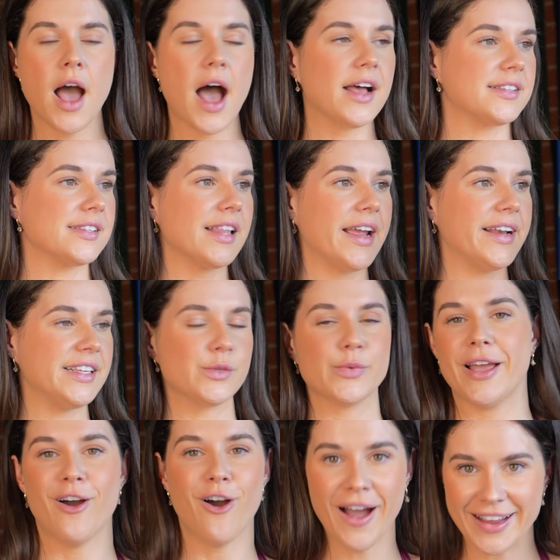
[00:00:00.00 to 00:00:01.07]
Us ladies
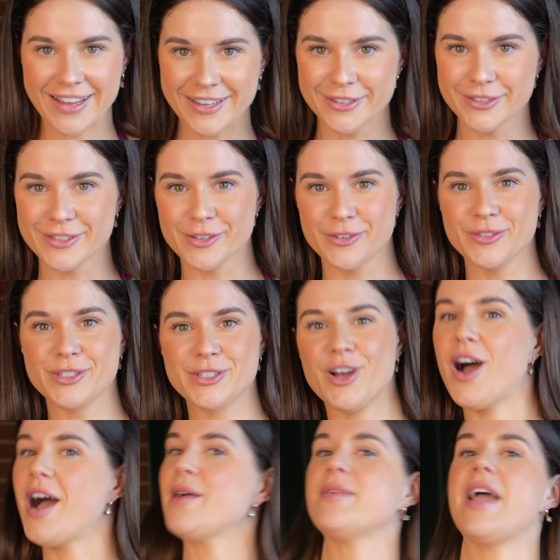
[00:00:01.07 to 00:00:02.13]
wear high heels all the
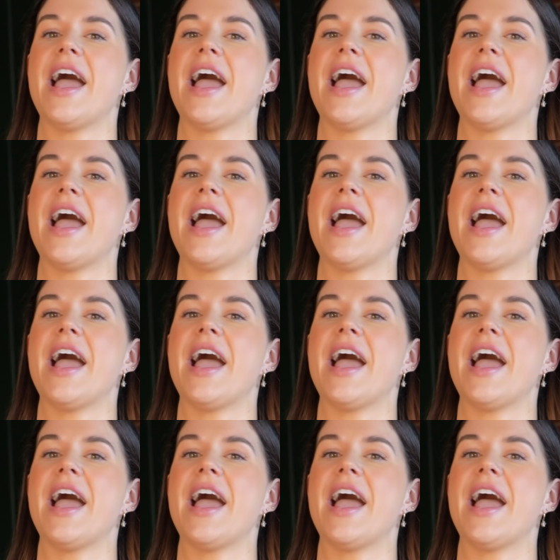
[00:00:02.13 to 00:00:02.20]
time,